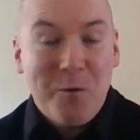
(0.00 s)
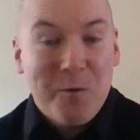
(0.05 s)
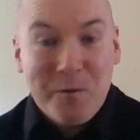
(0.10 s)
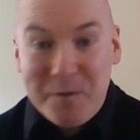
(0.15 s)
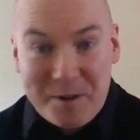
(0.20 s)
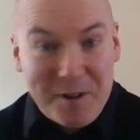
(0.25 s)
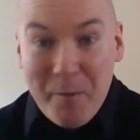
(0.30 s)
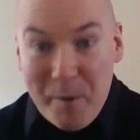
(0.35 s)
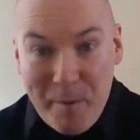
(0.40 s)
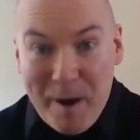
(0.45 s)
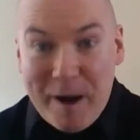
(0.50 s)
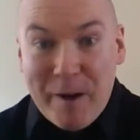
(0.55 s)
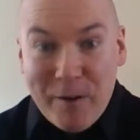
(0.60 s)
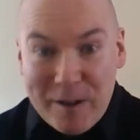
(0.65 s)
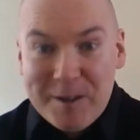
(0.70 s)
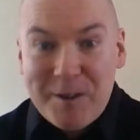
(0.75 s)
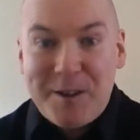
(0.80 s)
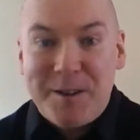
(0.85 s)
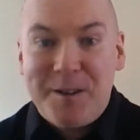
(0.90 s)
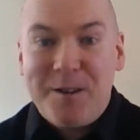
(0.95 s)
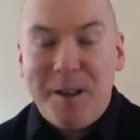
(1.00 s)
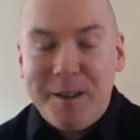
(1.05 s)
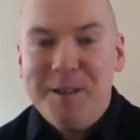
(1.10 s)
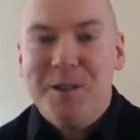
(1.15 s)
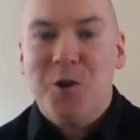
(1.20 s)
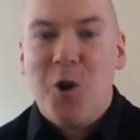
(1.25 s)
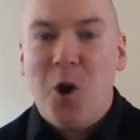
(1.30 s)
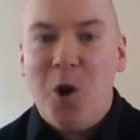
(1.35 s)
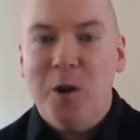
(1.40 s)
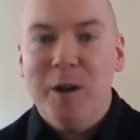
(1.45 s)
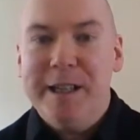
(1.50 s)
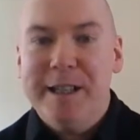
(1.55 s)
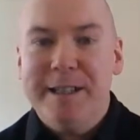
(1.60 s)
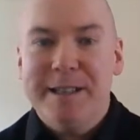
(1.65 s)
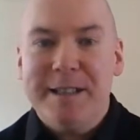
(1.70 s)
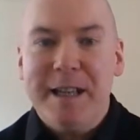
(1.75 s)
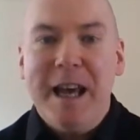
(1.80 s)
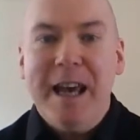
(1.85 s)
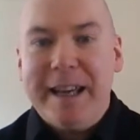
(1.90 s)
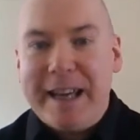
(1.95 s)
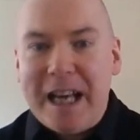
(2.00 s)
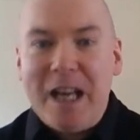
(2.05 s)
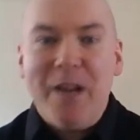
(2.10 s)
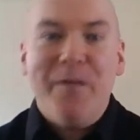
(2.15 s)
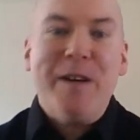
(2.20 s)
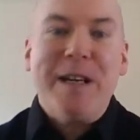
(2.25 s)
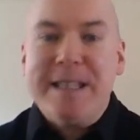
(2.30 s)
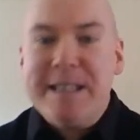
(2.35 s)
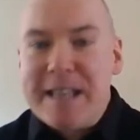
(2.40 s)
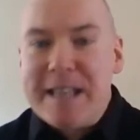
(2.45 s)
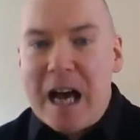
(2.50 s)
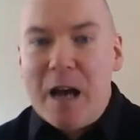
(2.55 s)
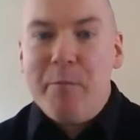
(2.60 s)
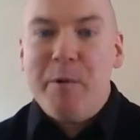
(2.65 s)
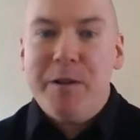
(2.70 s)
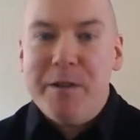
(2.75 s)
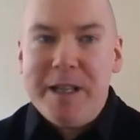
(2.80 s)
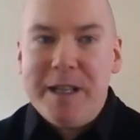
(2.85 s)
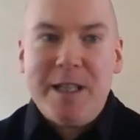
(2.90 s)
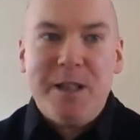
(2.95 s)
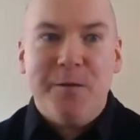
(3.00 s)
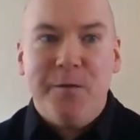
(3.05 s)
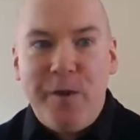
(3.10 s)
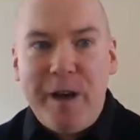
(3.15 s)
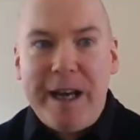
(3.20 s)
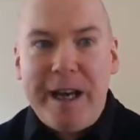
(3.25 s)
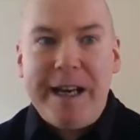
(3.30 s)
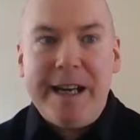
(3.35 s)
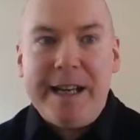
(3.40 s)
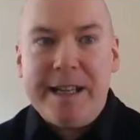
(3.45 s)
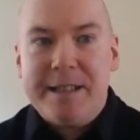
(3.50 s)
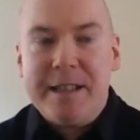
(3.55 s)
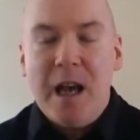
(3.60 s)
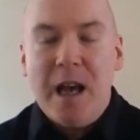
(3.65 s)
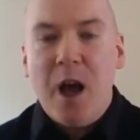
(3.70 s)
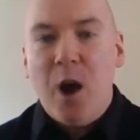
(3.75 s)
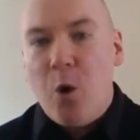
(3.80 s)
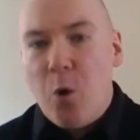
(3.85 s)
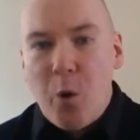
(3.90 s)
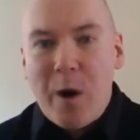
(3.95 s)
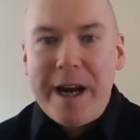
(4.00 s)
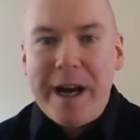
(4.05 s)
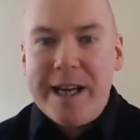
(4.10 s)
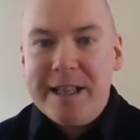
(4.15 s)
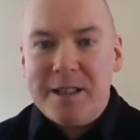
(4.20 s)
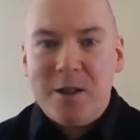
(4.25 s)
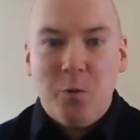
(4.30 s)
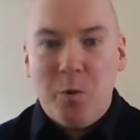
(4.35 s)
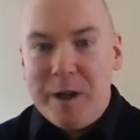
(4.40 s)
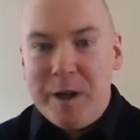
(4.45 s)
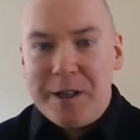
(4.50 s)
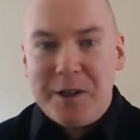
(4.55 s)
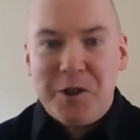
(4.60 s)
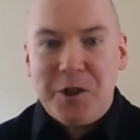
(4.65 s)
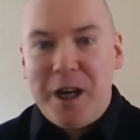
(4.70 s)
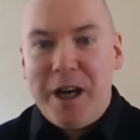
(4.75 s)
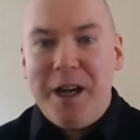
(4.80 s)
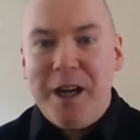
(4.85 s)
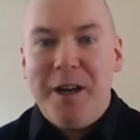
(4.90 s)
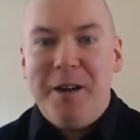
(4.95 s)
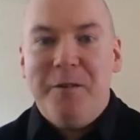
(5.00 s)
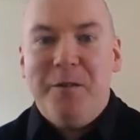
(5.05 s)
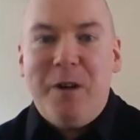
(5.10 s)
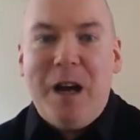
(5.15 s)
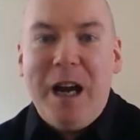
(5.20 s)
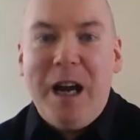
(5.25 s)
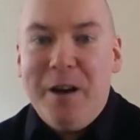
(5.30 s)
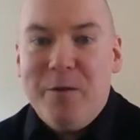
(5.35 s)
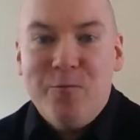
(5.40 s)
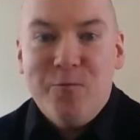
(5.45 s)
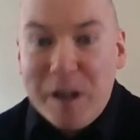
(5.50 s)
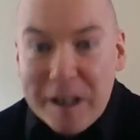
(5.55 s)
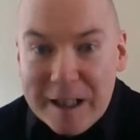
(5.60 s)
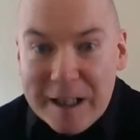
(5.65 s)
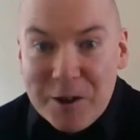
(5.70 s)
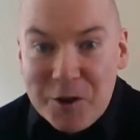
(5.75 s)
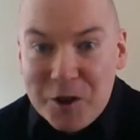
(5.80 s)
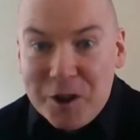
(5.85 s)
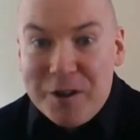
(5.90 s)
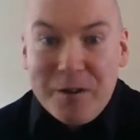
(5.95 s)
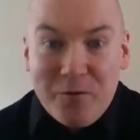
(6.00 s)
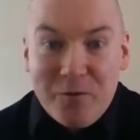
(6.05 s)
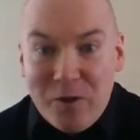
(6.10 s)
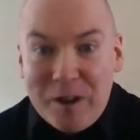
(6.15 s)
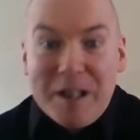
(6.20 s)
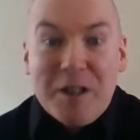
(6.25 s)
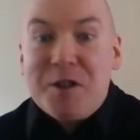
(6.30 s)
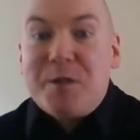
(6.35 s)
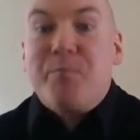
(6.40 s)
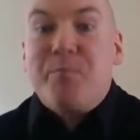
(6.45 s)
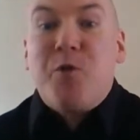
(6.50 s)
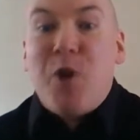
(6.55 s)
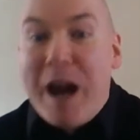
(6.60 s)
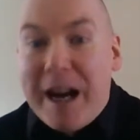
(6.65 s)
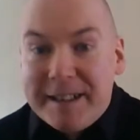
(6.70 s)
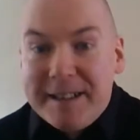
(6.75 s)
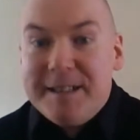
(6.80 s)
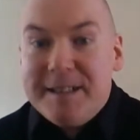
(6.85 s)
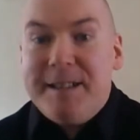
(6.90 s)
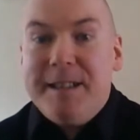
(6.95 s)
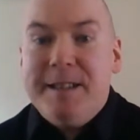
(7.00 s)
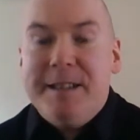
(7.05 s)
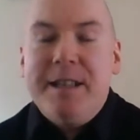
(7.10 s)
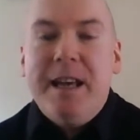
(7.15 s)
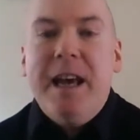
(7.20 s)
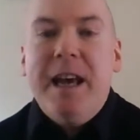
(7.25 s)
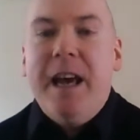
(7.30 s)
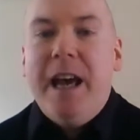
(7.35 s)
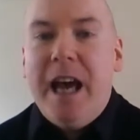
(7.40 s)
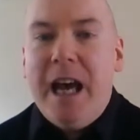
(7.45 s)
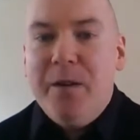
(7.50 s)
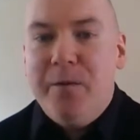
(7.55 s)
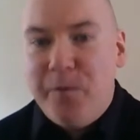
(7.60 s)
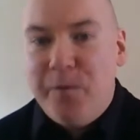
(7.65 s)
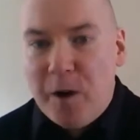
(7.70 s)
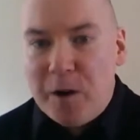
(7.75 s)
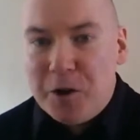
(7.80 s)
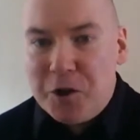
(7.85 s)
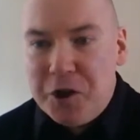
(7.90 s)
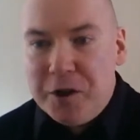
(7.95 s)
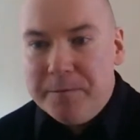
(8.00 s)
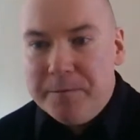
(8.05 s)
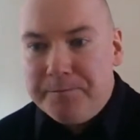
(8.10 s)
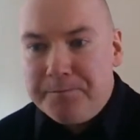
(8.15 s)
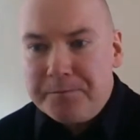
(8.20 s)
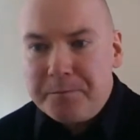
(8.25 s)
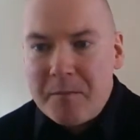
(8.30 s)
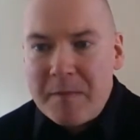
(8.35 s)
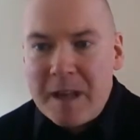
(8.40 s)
some of my religious studies colleagues kind of examine these various ways in which religious practices function.